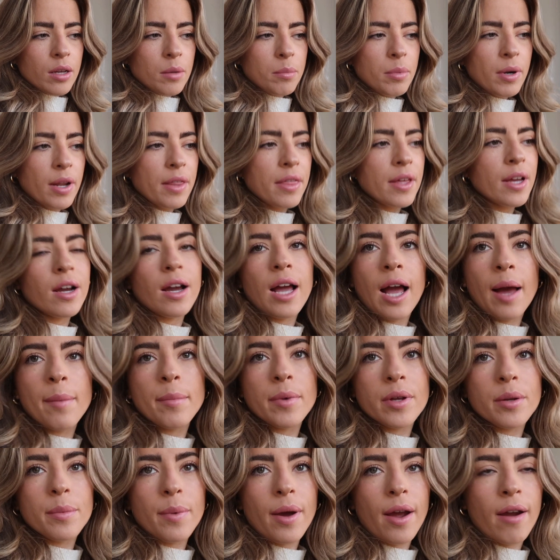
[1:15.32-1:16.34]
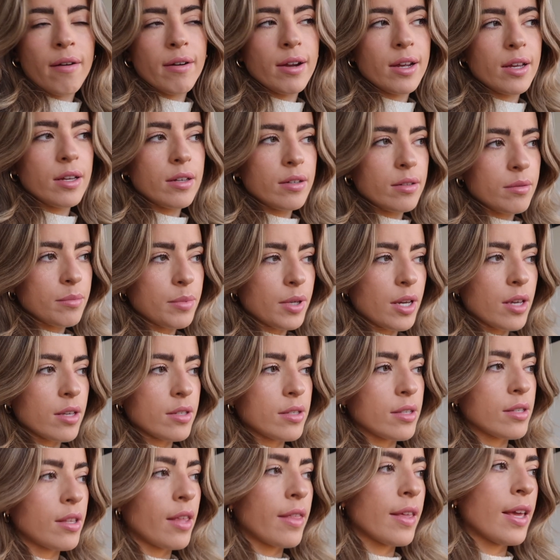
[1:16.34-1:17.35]
But I think I am going to wear it, because
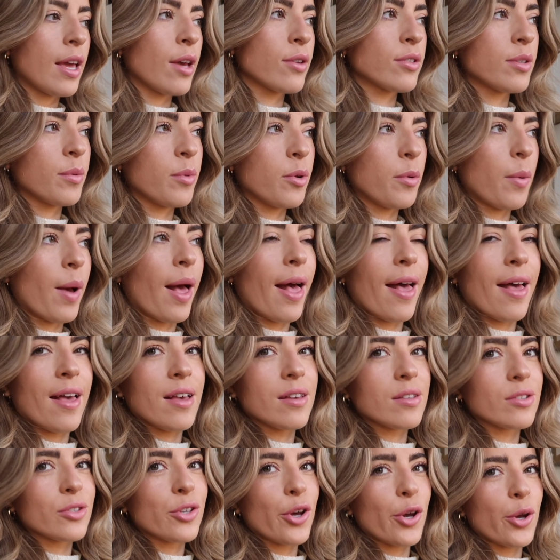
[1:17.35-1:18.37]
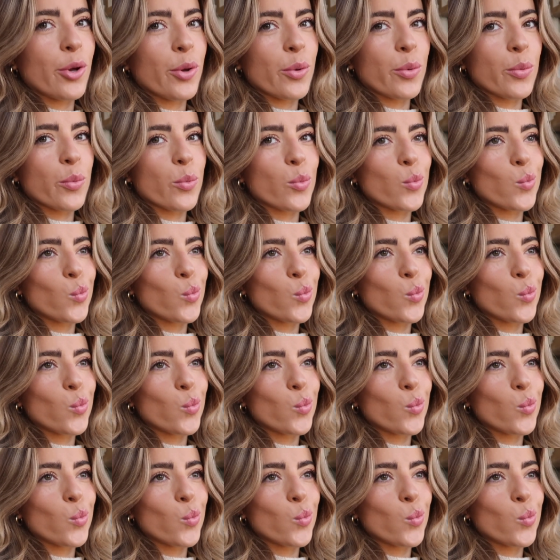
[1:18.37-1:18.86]
there's nothing else I want to wear, so...